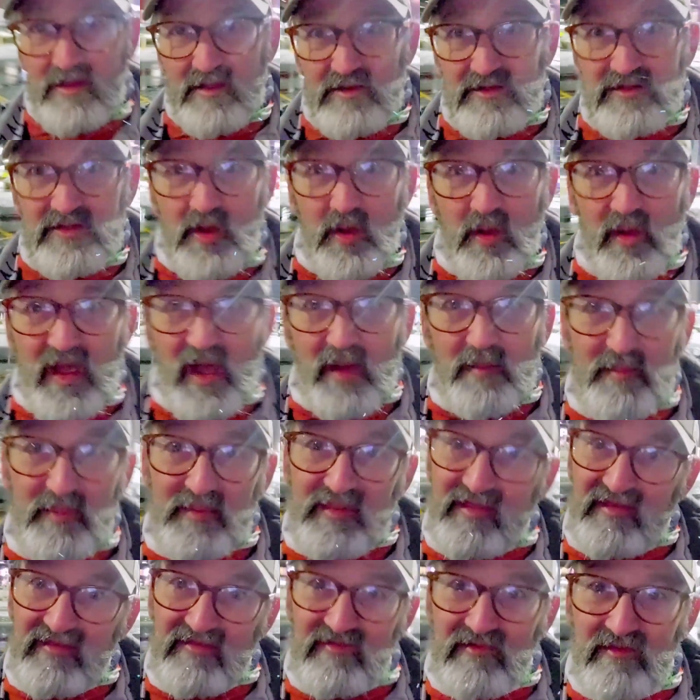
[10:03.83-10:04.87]
showing up at
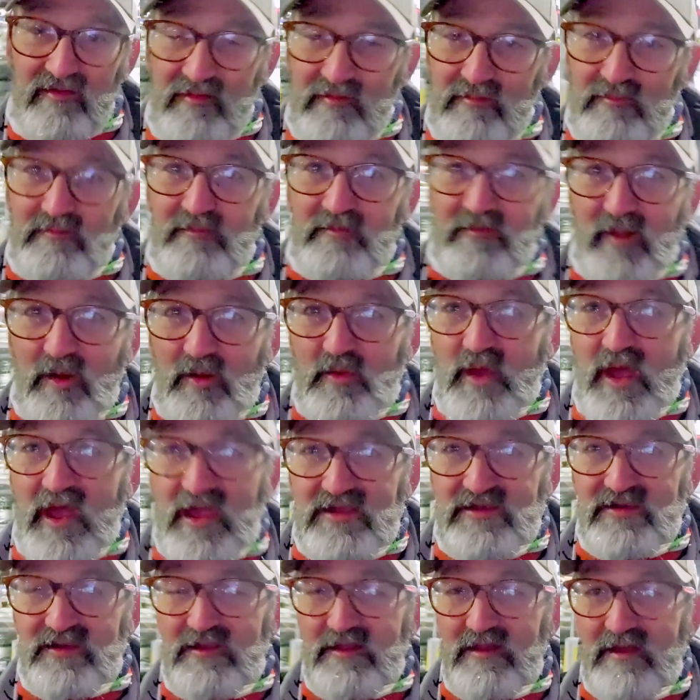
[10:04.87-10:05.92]
this
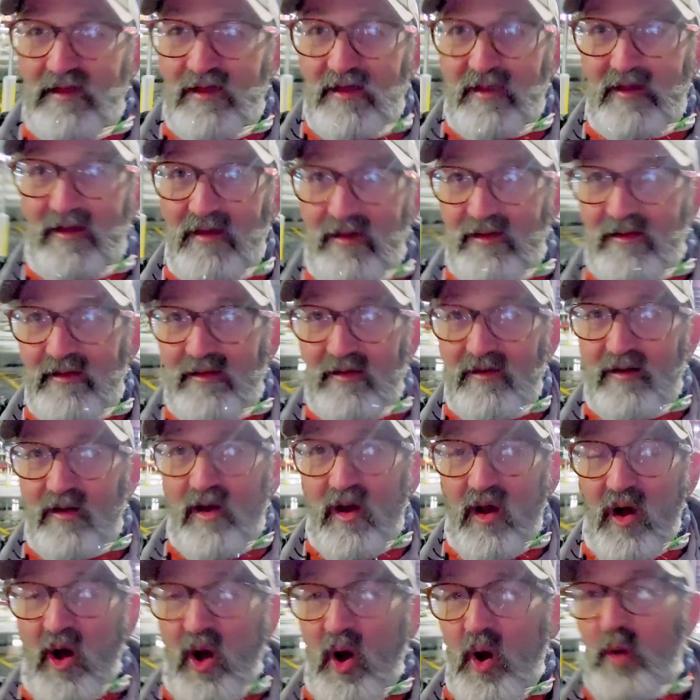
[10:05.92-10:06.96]
location,
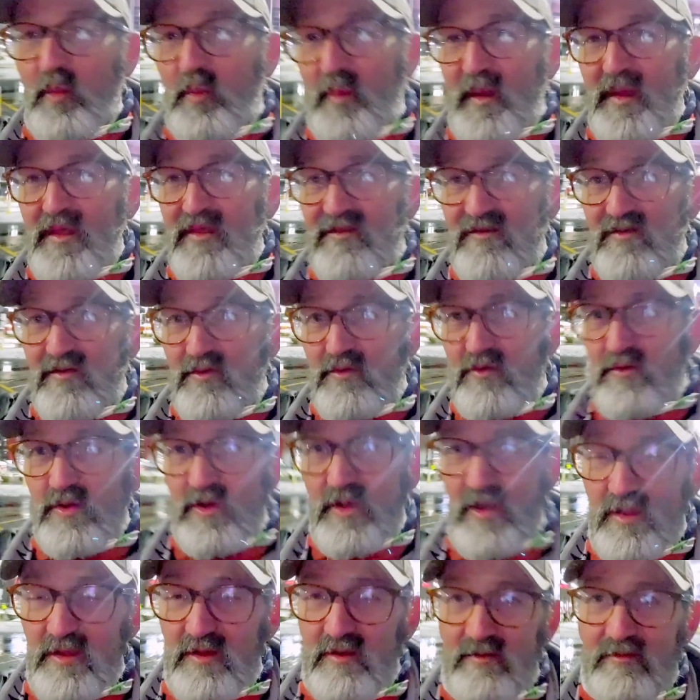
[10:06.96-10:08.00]
hoping to
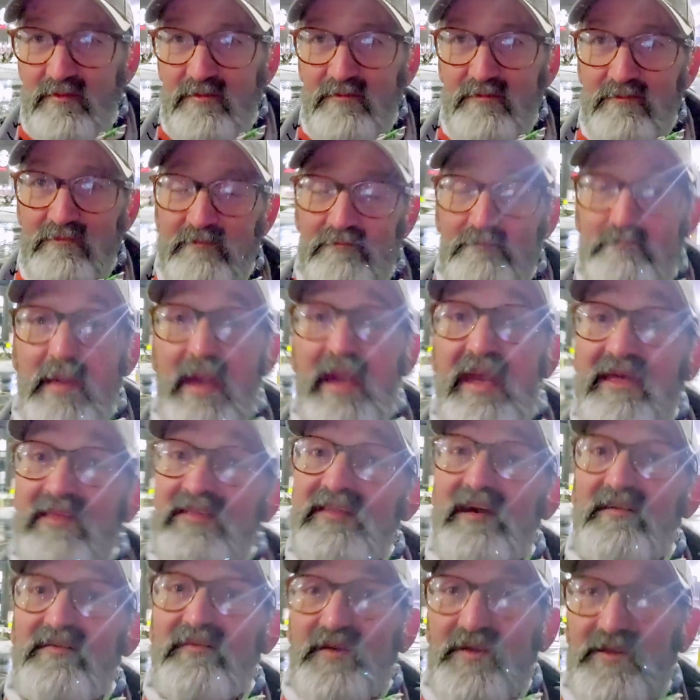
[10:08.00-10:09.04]
make a
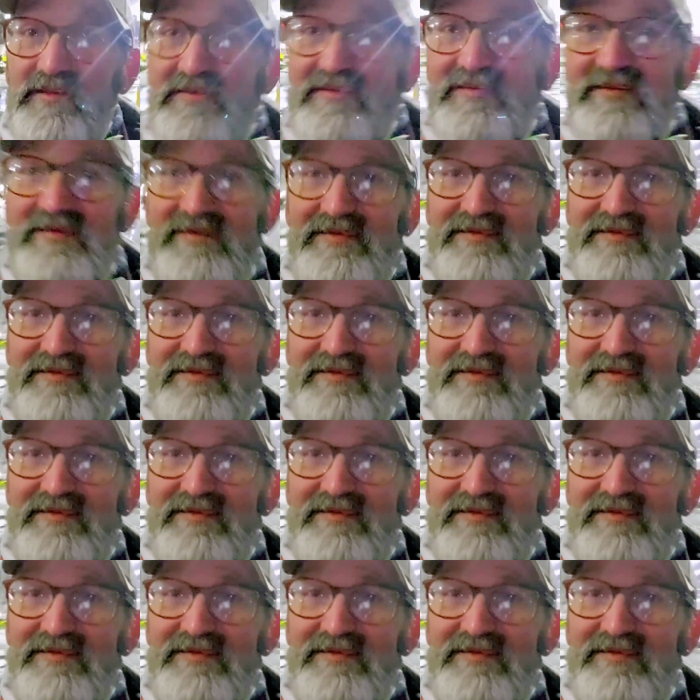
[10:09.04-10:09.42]
difference.